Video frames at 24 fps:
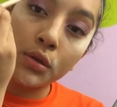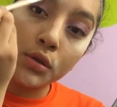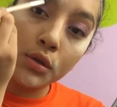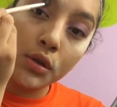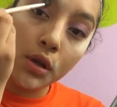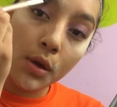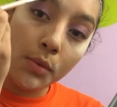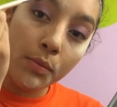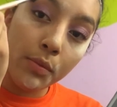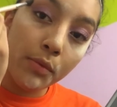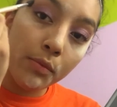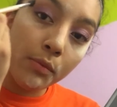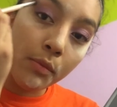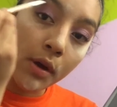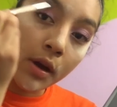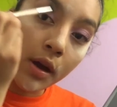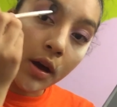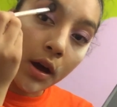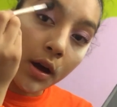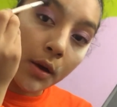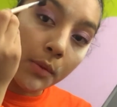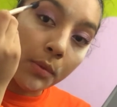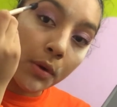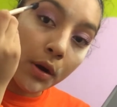tip of my
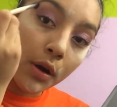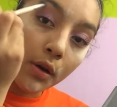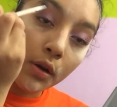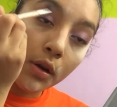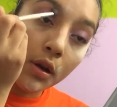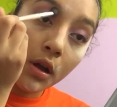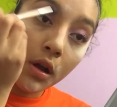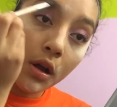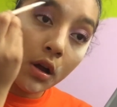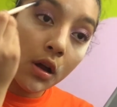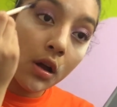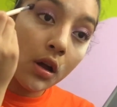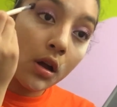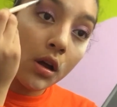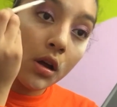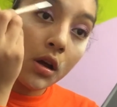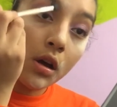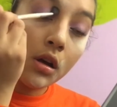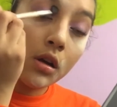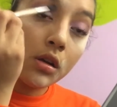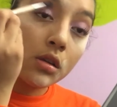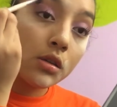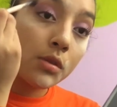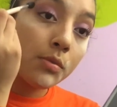eyebrow
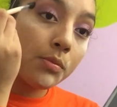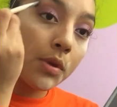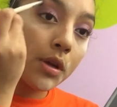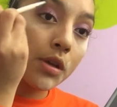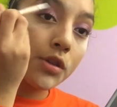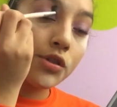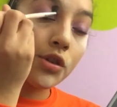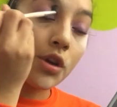to make